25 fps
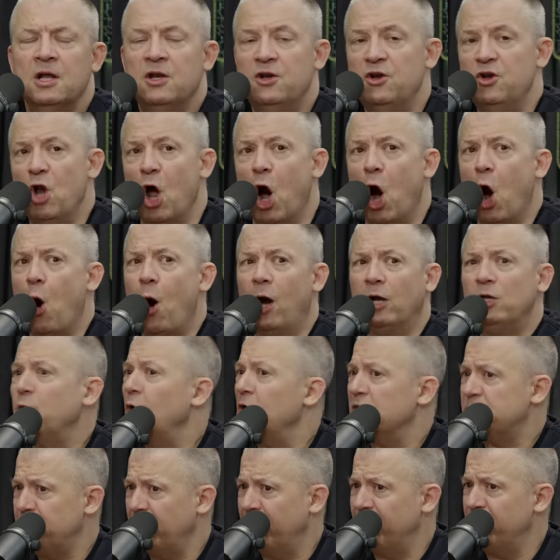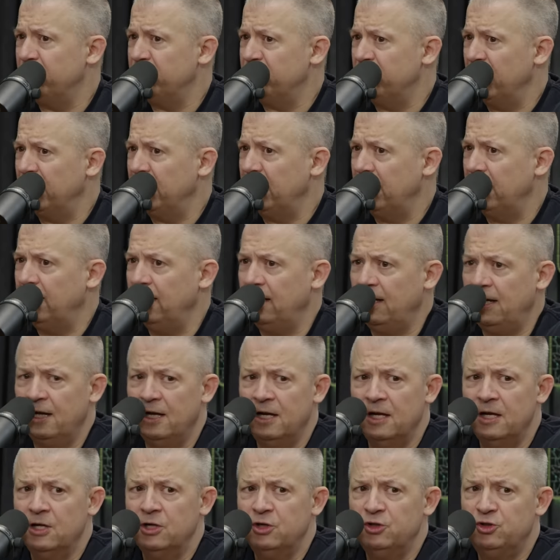No, I lost my virginity
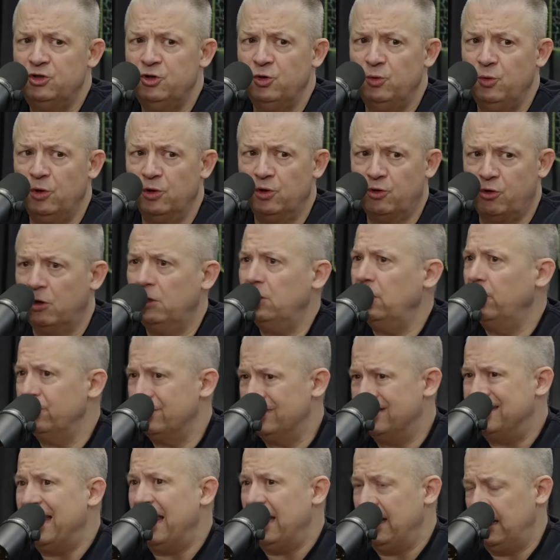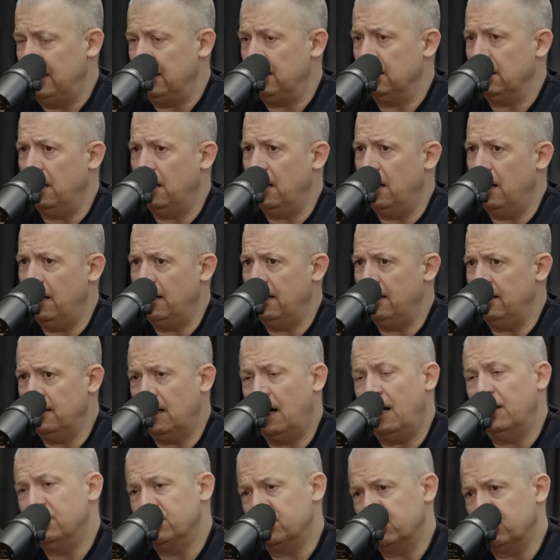to a girl I was dating uh, in
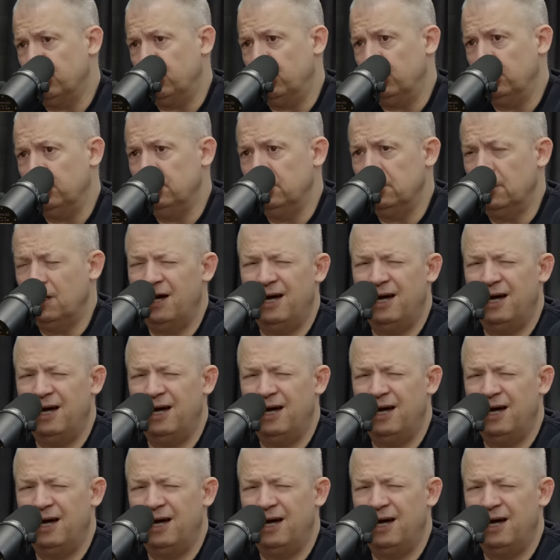high school.